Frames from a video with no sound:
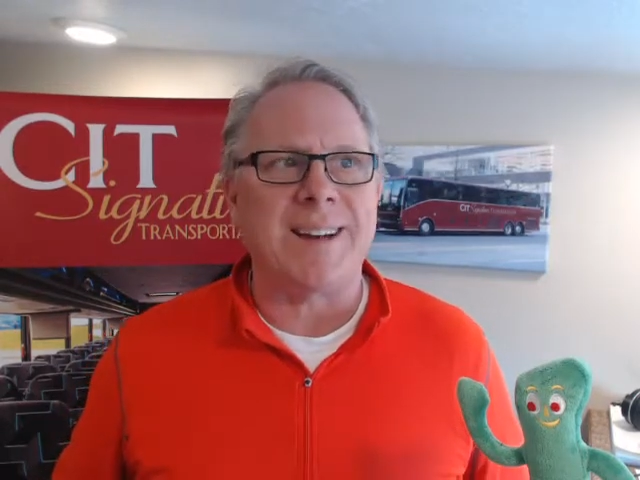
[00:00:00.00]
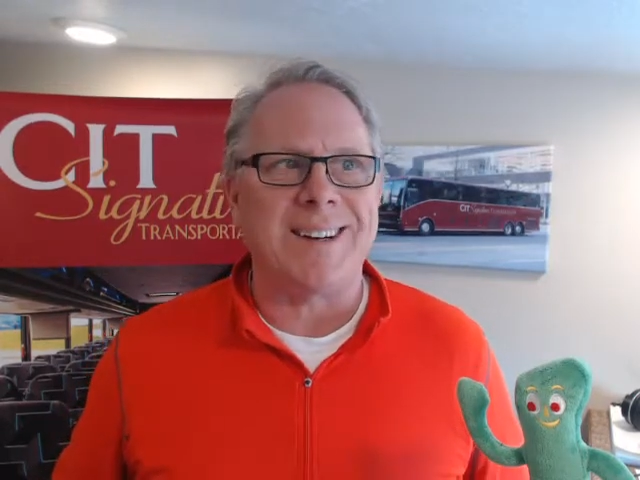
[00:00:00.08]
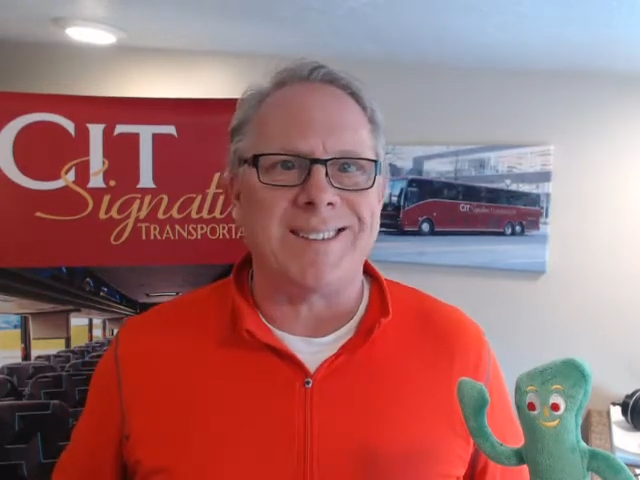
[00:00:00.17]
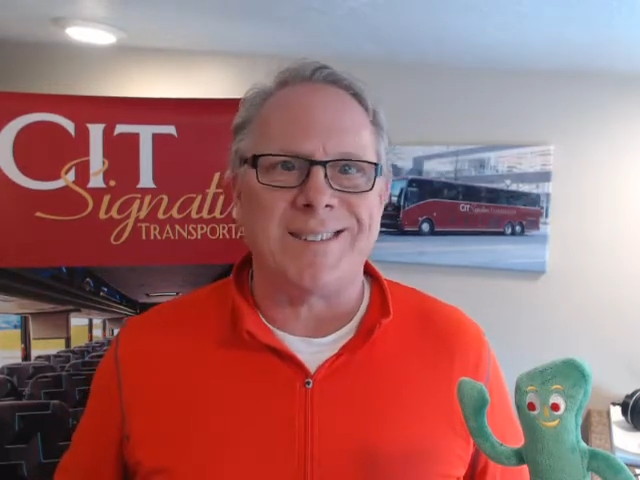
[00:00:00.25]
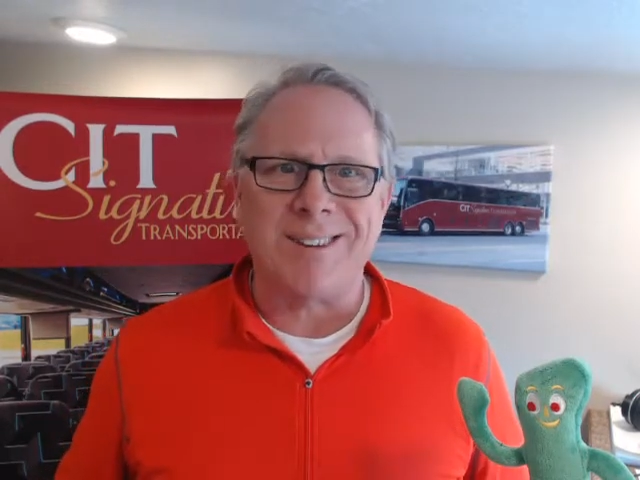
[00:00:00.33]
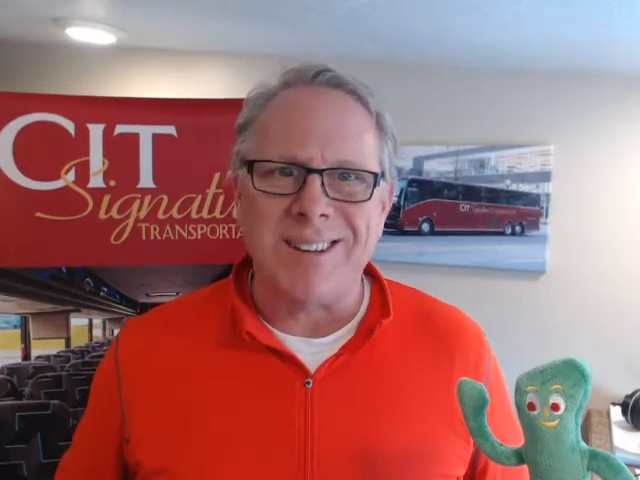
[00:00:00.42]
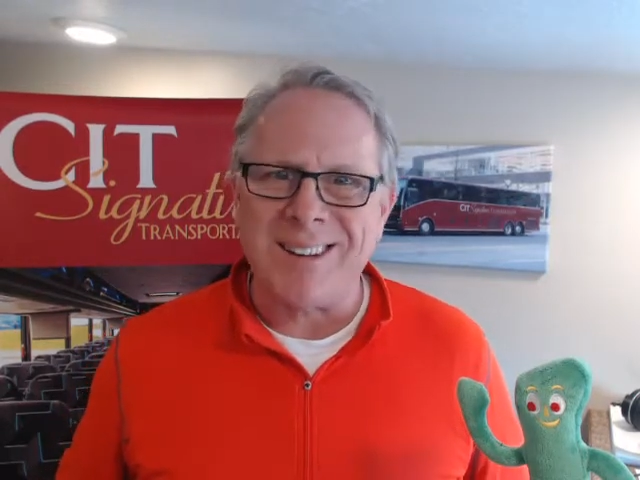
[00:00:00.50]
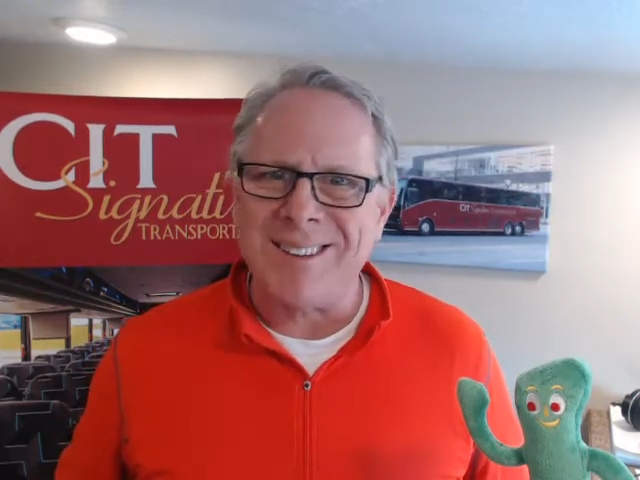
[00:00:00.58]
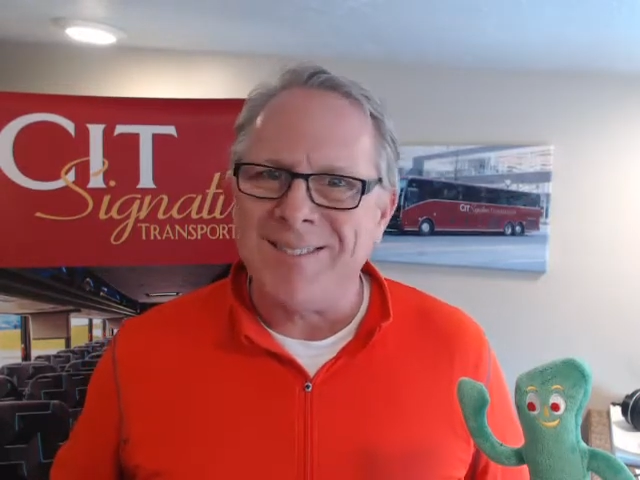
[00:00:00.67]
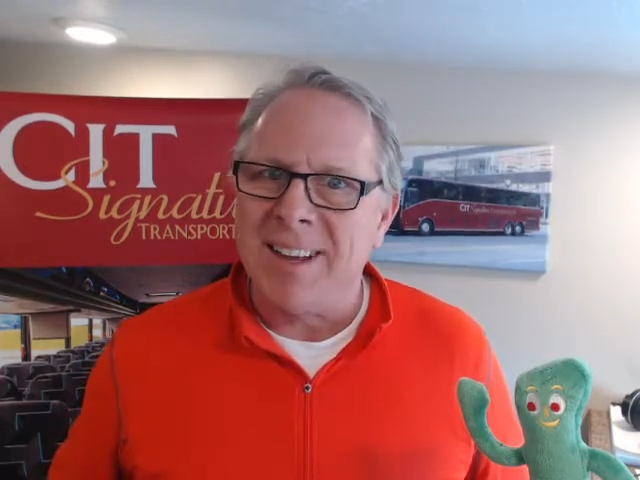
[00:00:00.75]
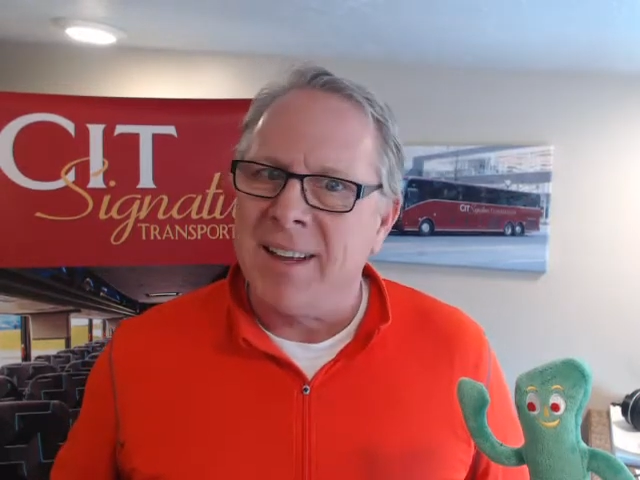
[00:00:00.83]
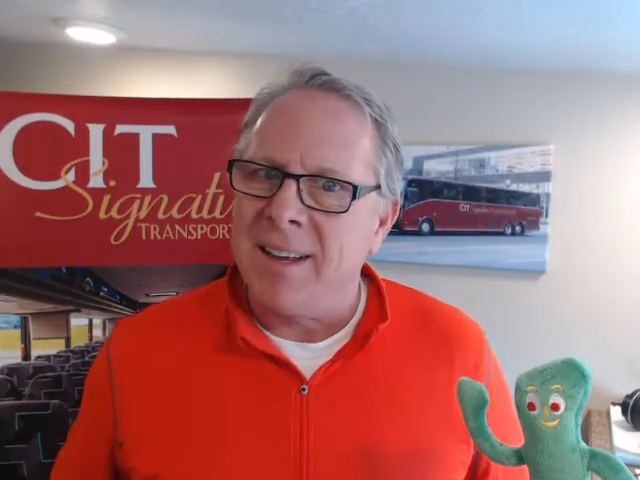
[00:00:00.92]
And I said,
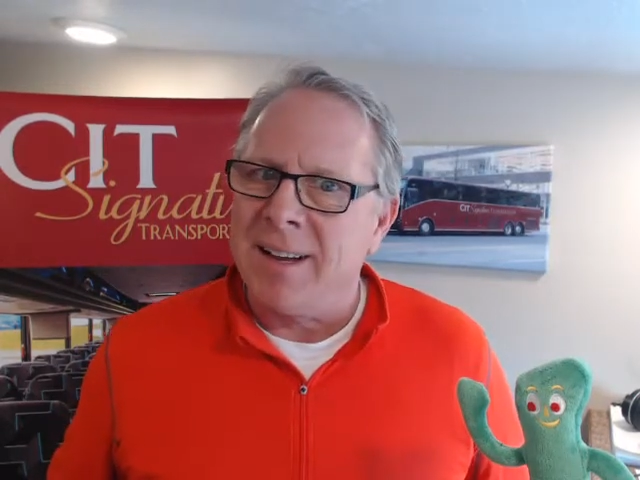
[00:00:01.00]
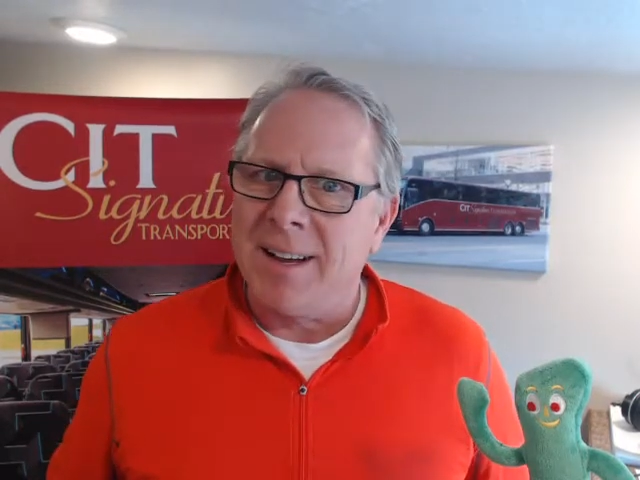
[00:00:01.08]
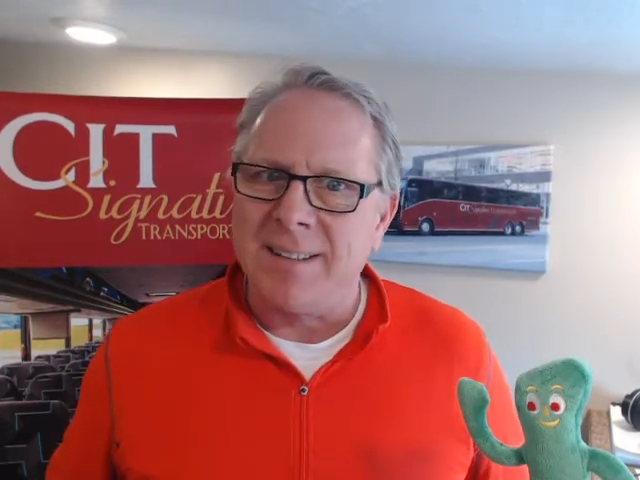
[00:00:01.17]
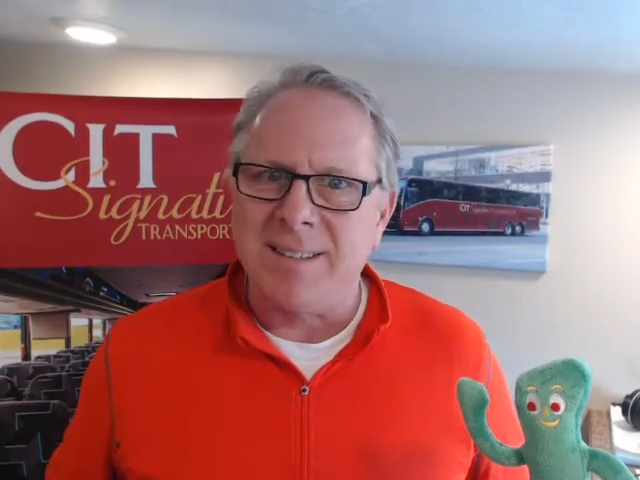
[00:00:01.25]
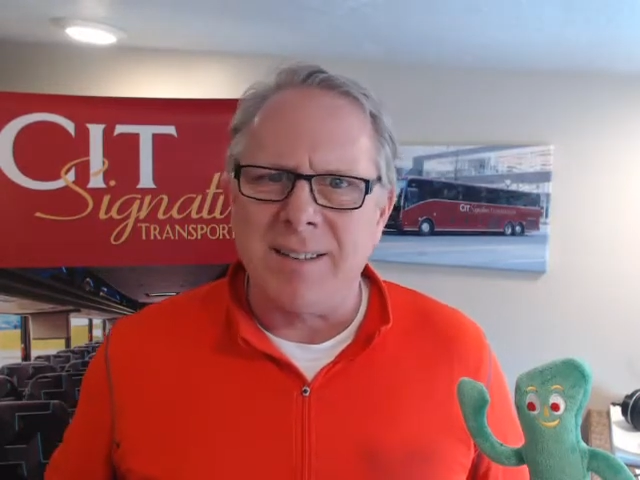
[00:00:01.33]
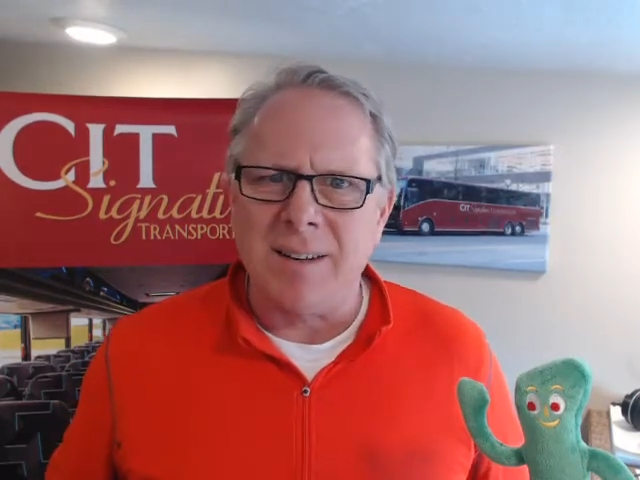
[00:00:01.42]
"Well, I said,